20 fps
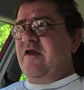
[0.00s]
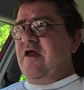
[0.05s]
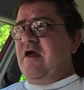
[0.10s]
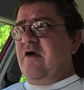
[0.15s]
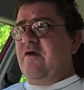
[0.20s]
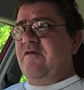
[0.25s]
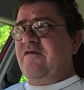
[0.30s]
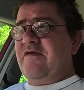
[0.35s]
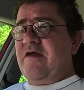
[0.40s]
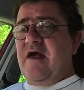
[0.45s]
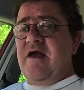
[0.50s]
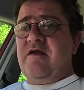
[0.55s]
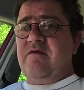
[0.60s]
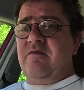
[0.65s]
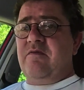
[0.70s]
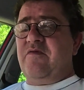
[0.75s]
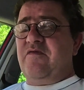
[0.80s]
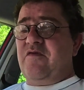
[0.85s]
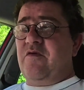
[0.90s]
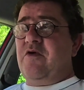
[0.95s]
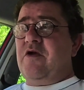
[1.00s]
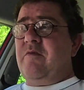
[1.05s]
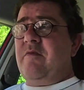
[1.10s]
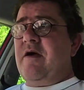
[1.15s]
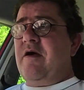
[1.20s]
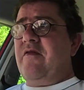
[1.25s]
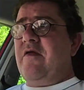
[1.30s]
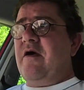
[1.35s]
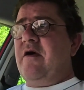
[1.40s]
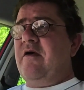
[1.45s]
video said was talking
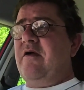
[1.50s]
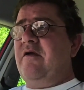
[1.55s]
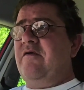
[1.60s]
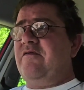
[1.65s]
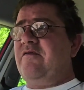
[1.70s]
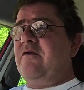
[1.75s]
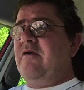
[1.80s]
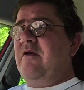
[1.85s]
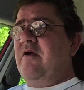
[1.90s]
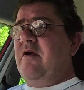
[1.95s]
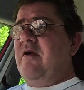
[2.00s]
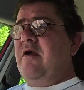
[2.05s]
about that is